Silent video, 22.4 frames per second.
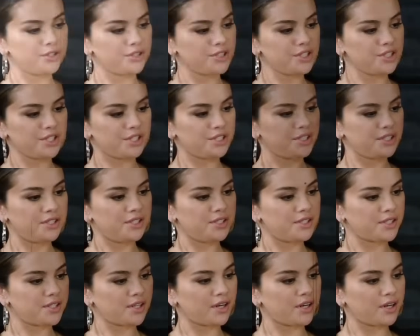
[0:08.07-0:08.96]
You just need to
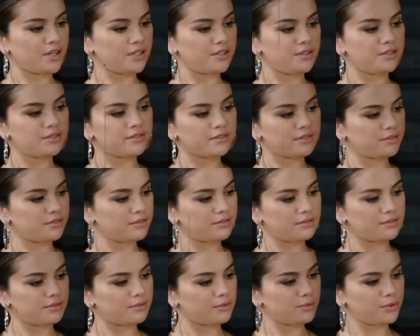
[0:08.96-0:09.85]
decide
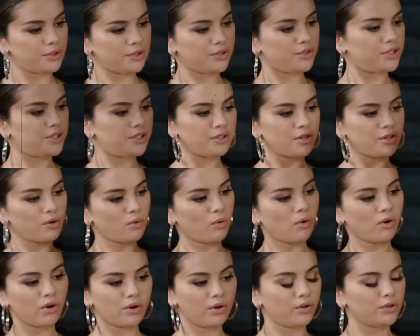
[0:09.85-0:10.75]
within
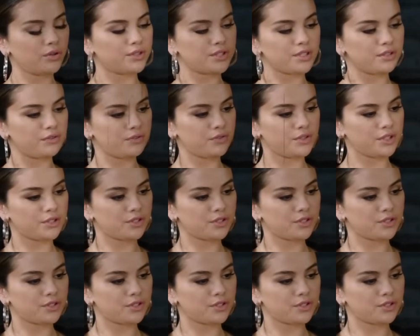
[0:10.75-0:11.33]
our world if